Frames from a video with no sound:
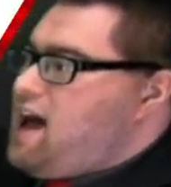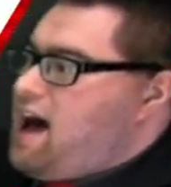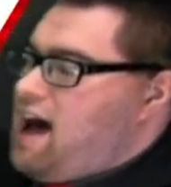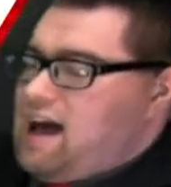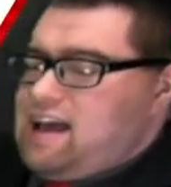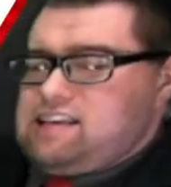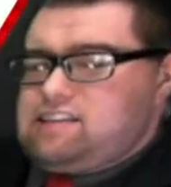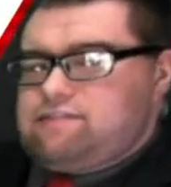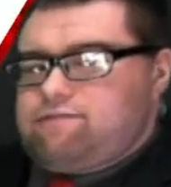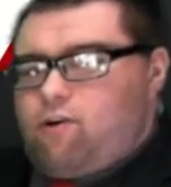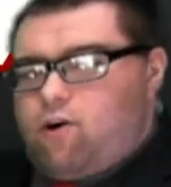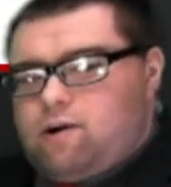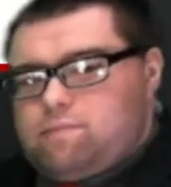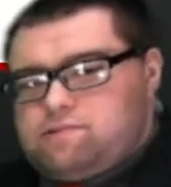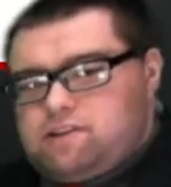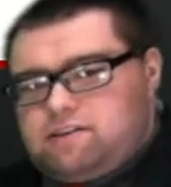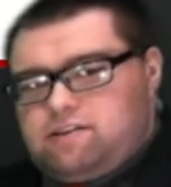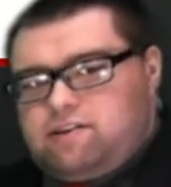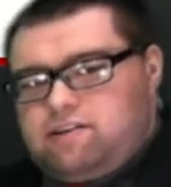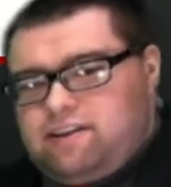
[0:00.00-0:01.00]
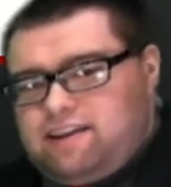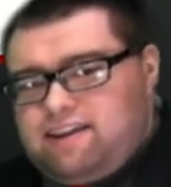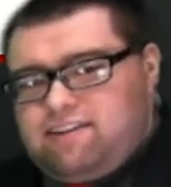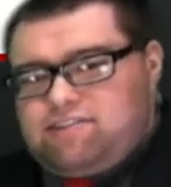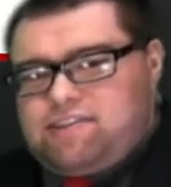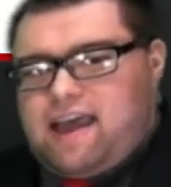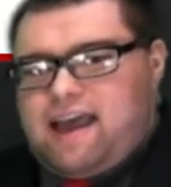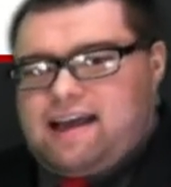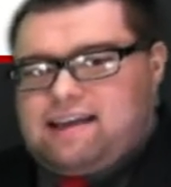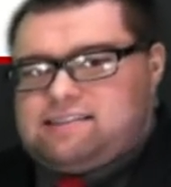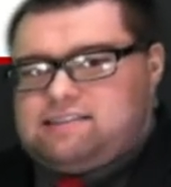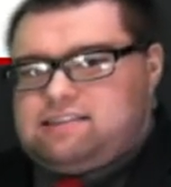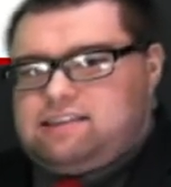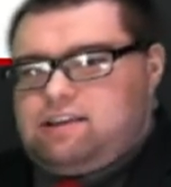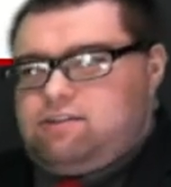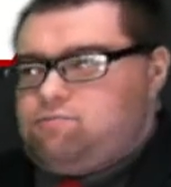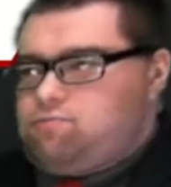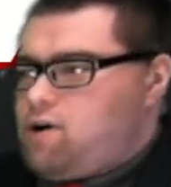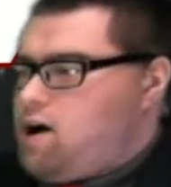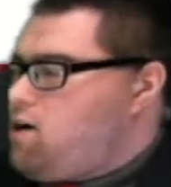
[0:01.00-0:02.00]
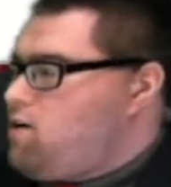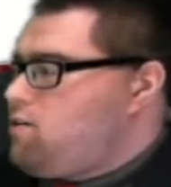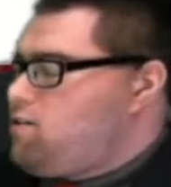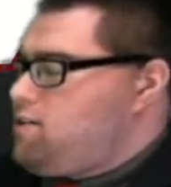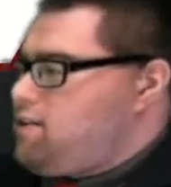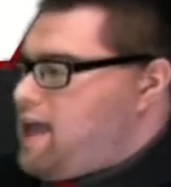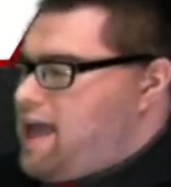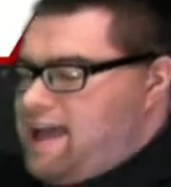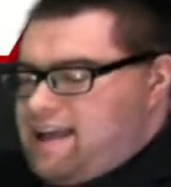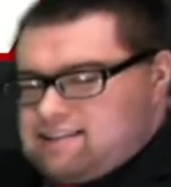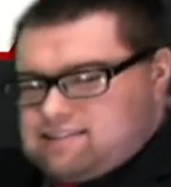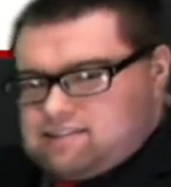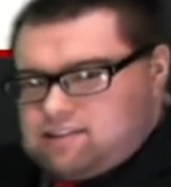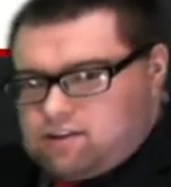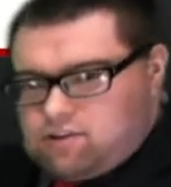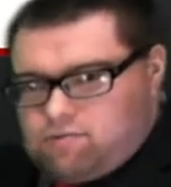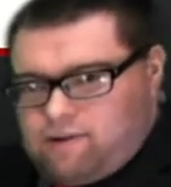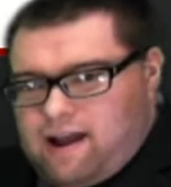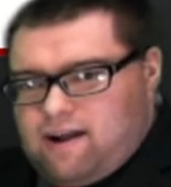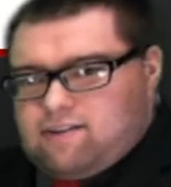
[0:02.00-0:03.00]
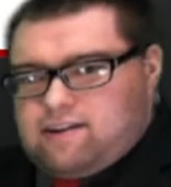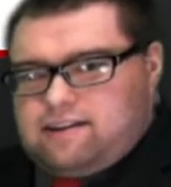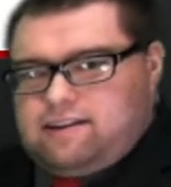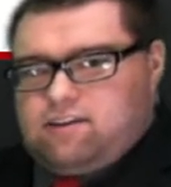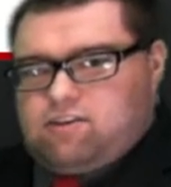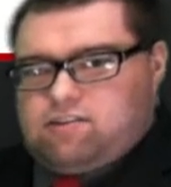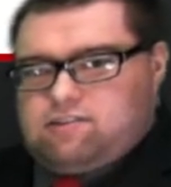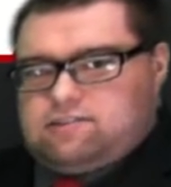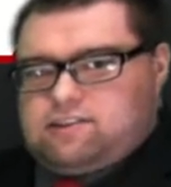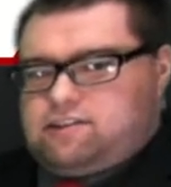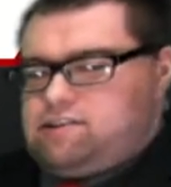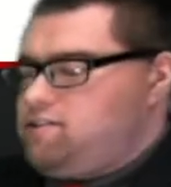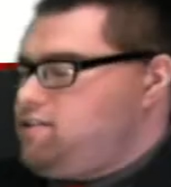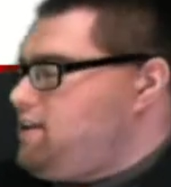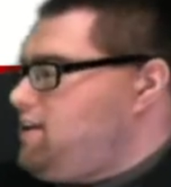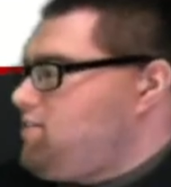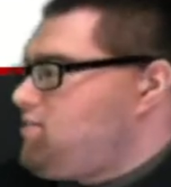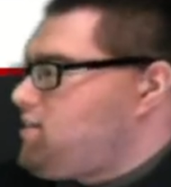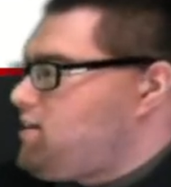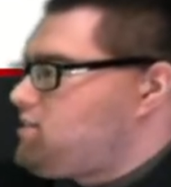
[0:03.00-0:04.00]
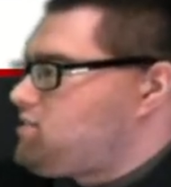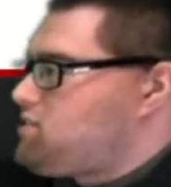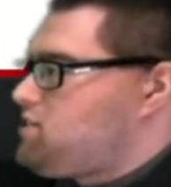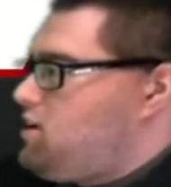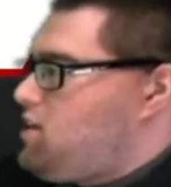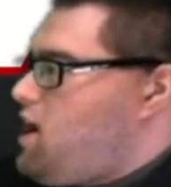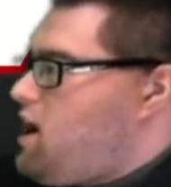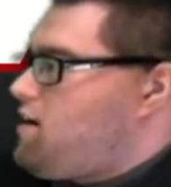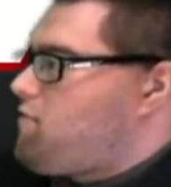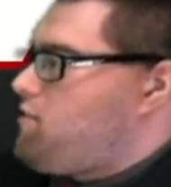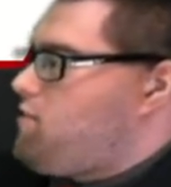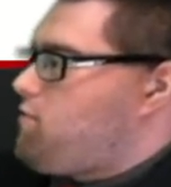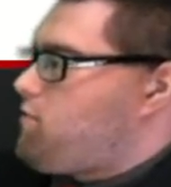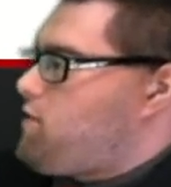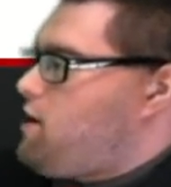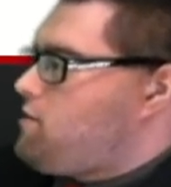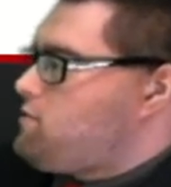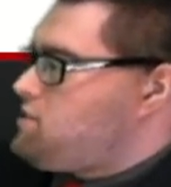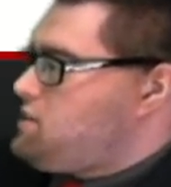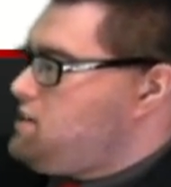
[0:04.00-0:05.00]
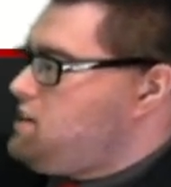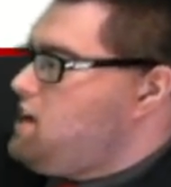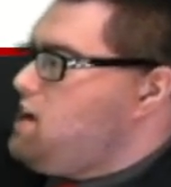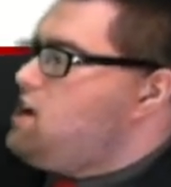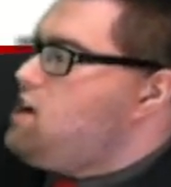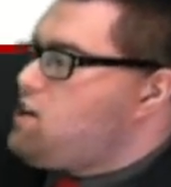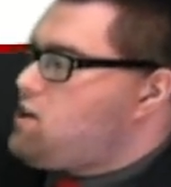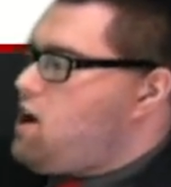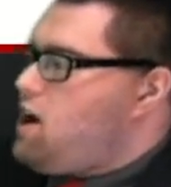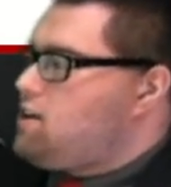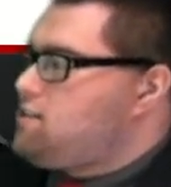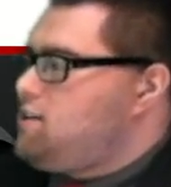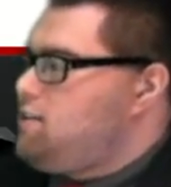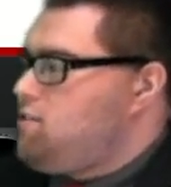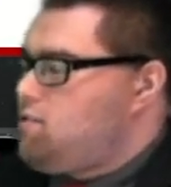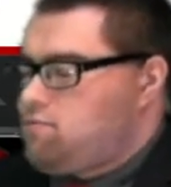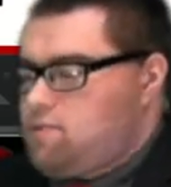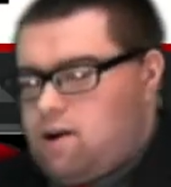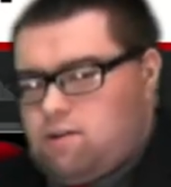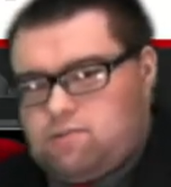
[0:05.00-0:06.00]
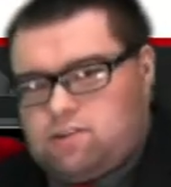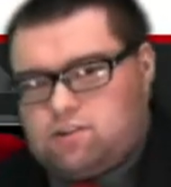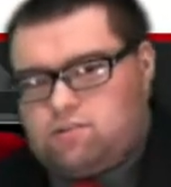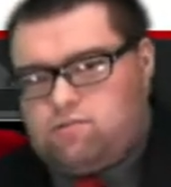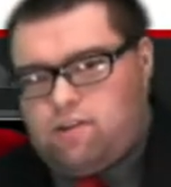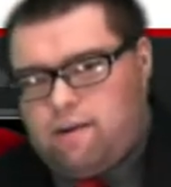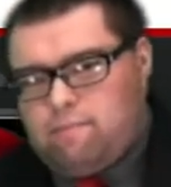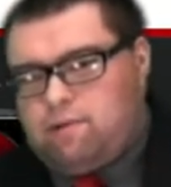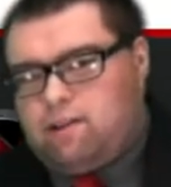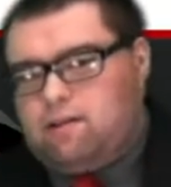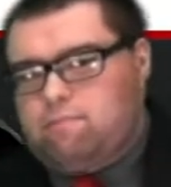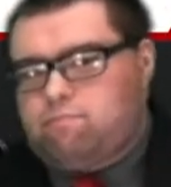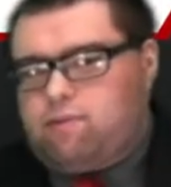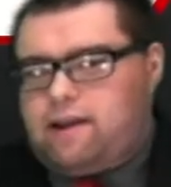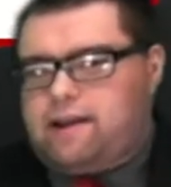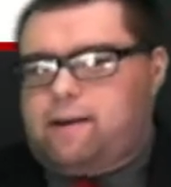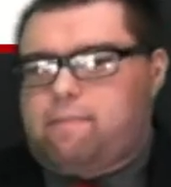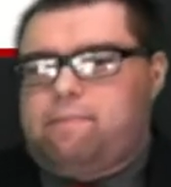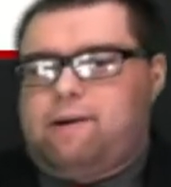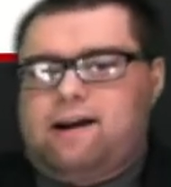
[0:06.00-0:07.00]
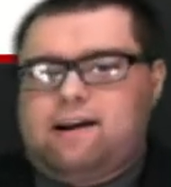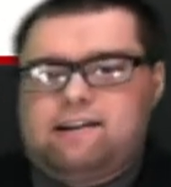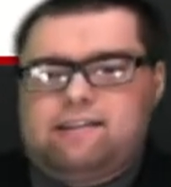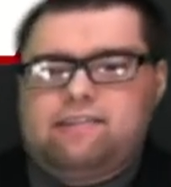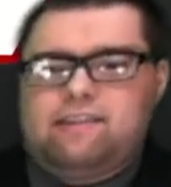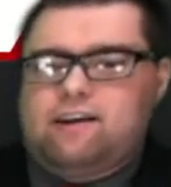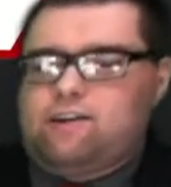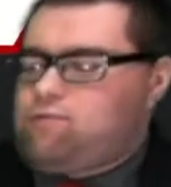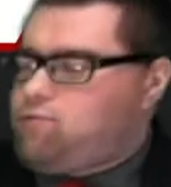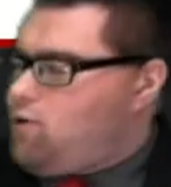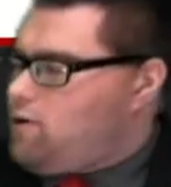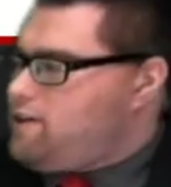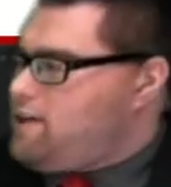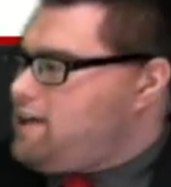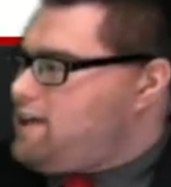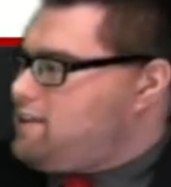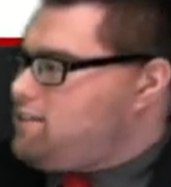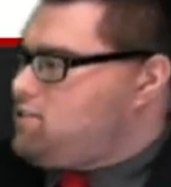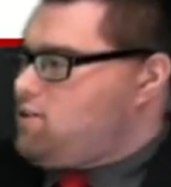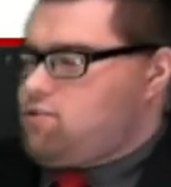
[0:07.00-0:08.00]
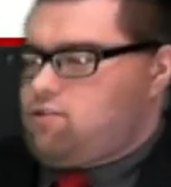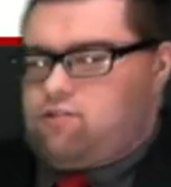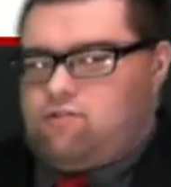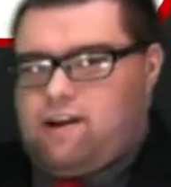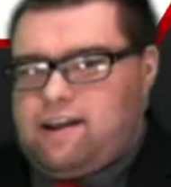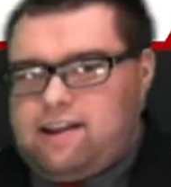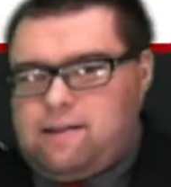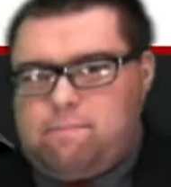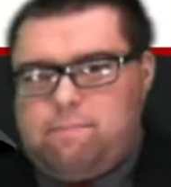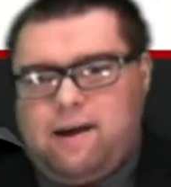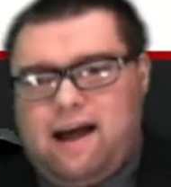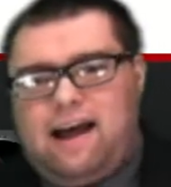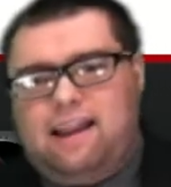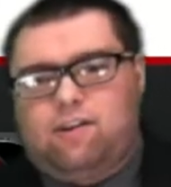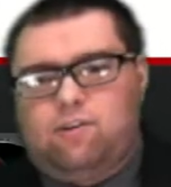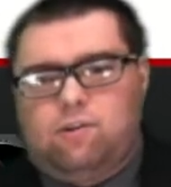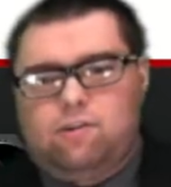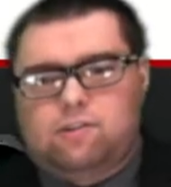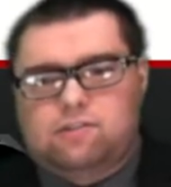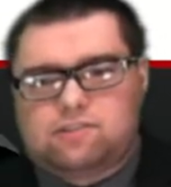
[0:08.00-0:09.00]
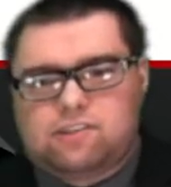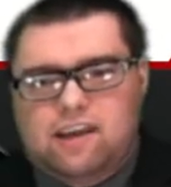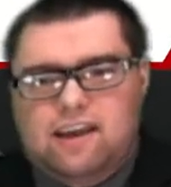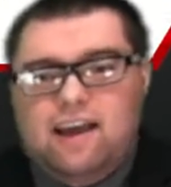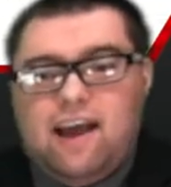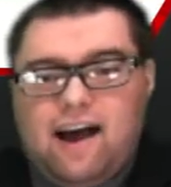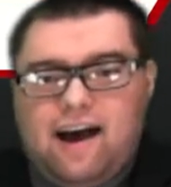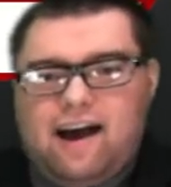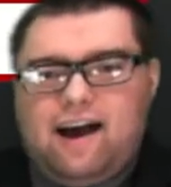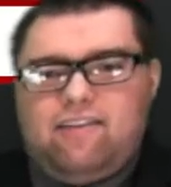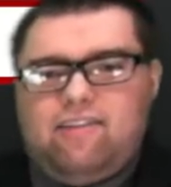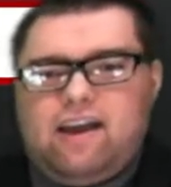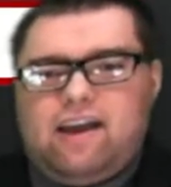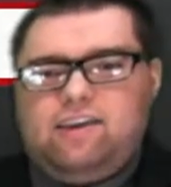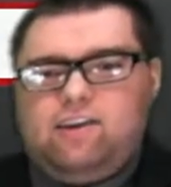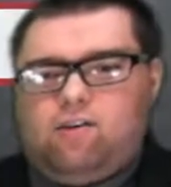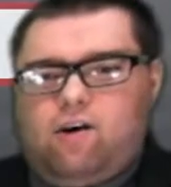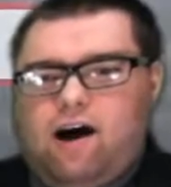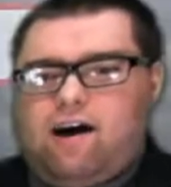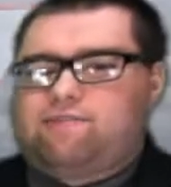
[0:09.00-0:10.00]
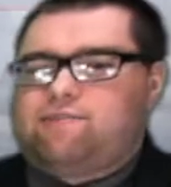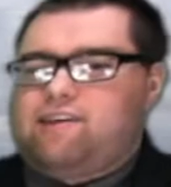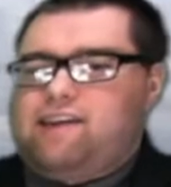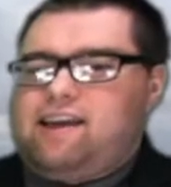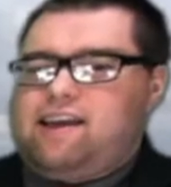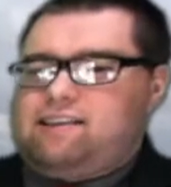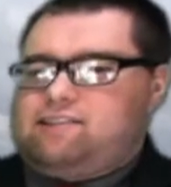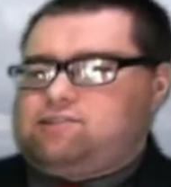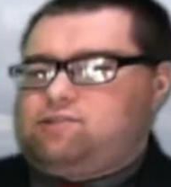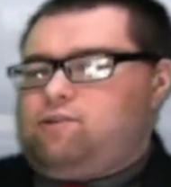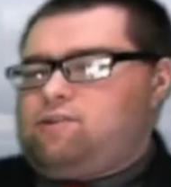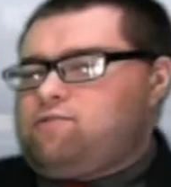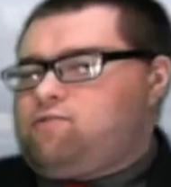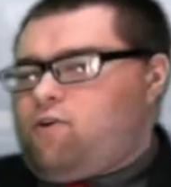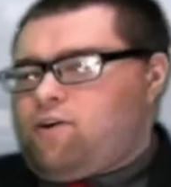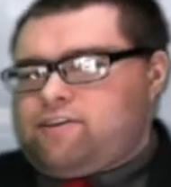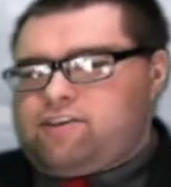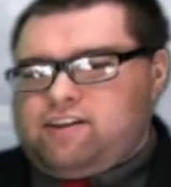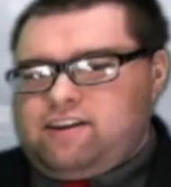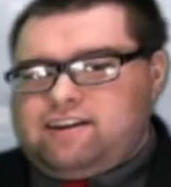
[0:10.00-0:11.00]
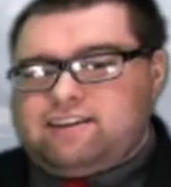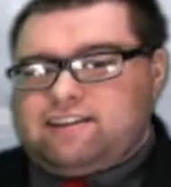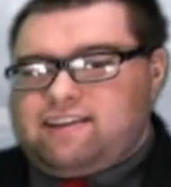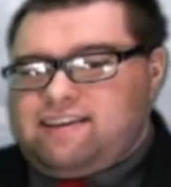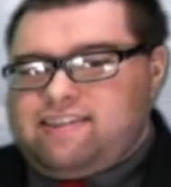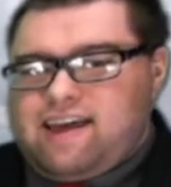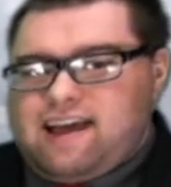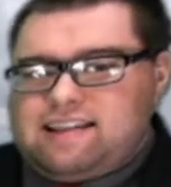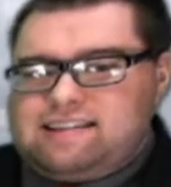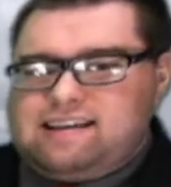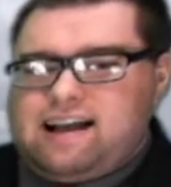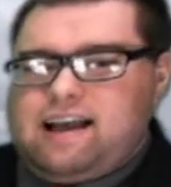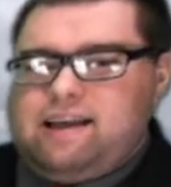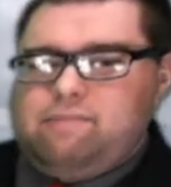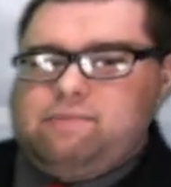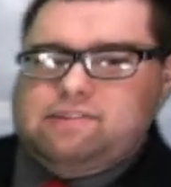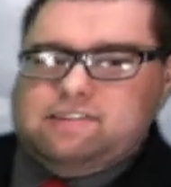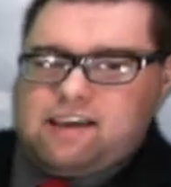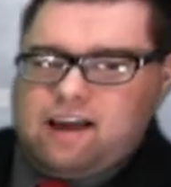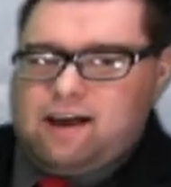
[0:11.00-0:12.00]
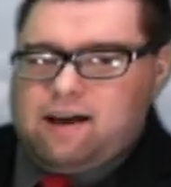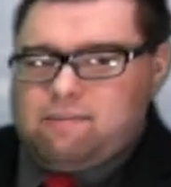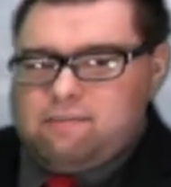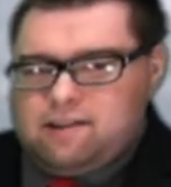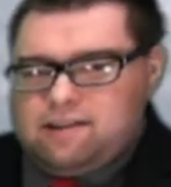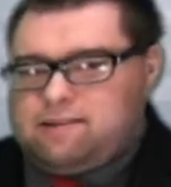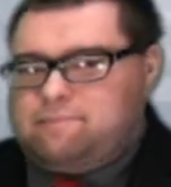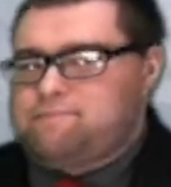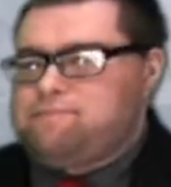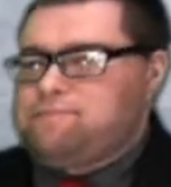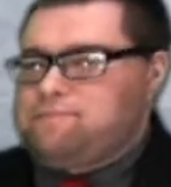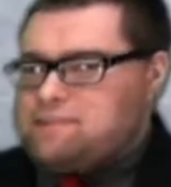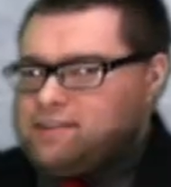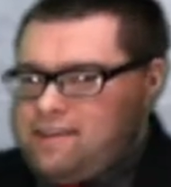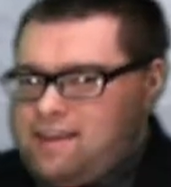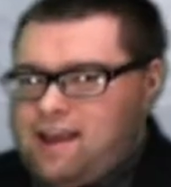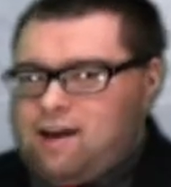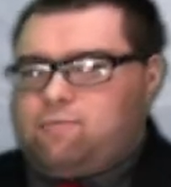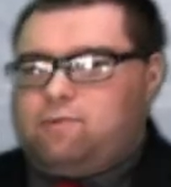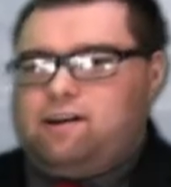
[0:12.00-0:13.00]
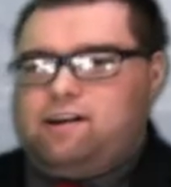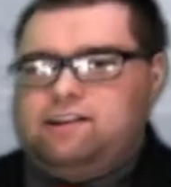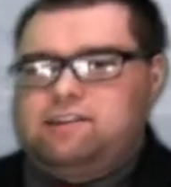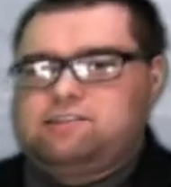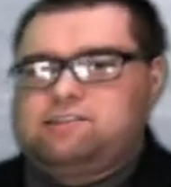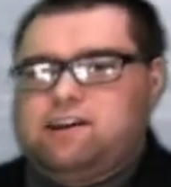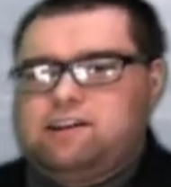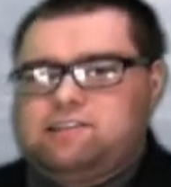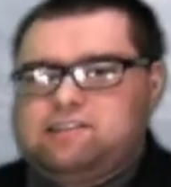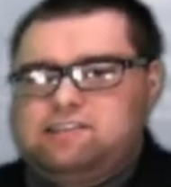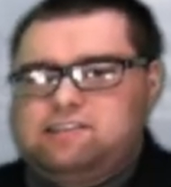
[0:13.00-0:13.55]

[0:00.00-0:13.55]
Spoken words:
Ice forms underneath as the ground conditions underneath are still often frozen, causing the road to crumble and break apart, and therefore you get those dreaded potholes that you often get. So unfortunately, that time has come, and yeah, we're gonna start